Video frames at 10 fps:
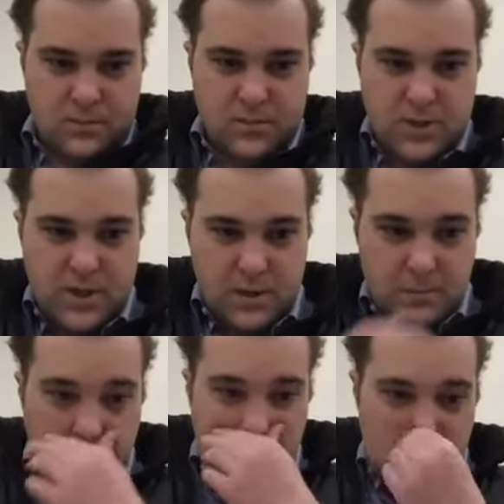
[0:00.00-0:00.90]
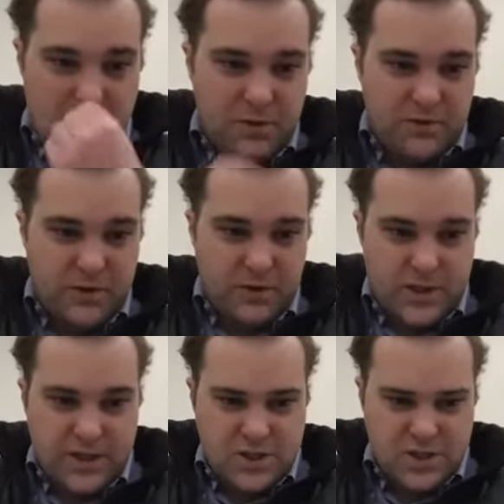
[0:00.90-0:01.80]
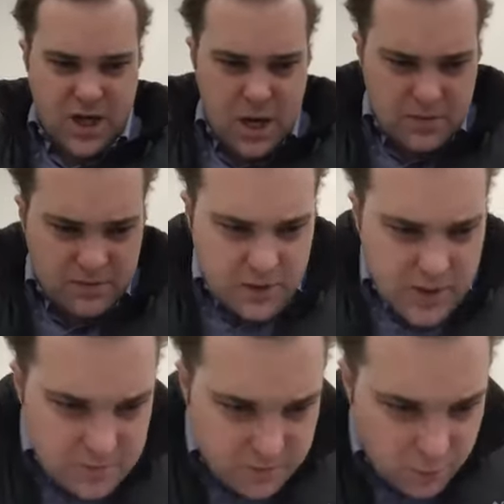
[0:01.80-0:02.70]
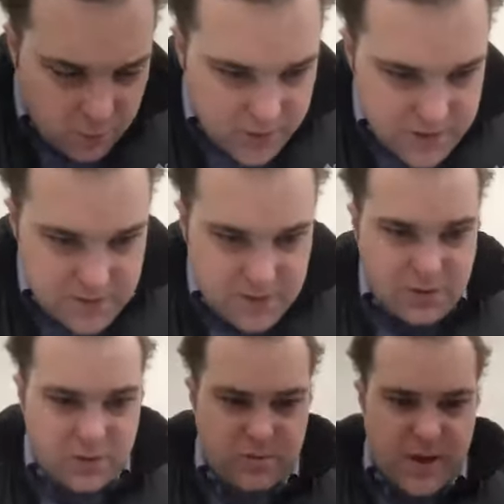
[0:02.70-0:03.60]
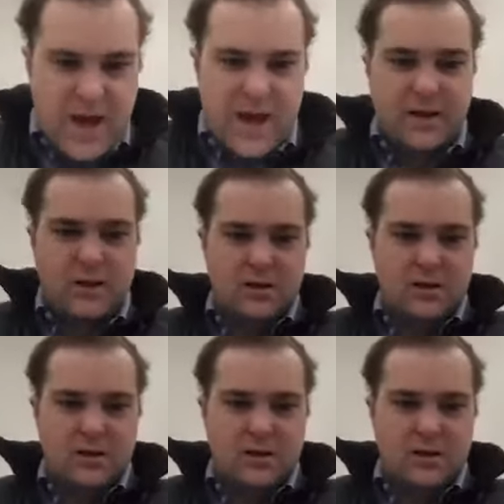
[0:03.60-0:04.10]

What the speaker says: Okay, hyperventilate before breathing into a bag.